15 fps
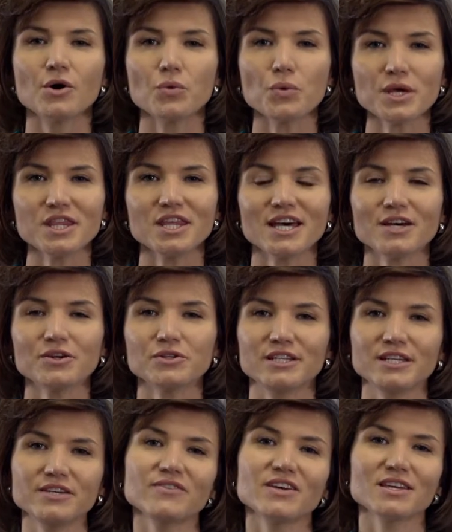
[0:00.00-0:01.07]
without
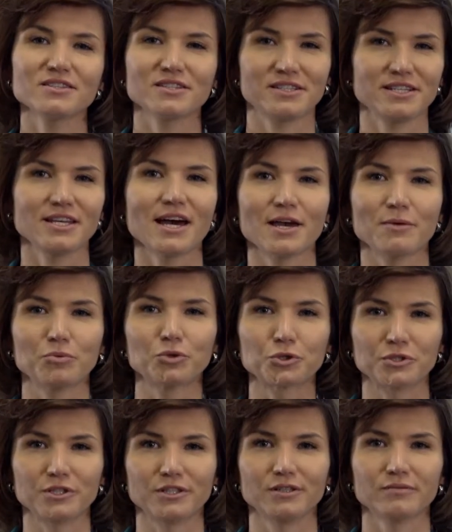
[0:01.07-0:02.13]
leaving the TI
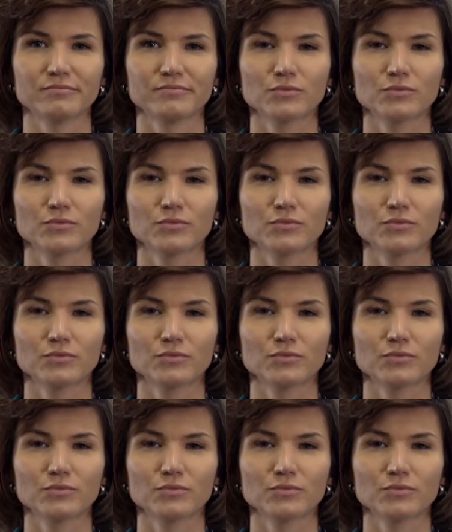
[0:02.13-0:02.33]
portal.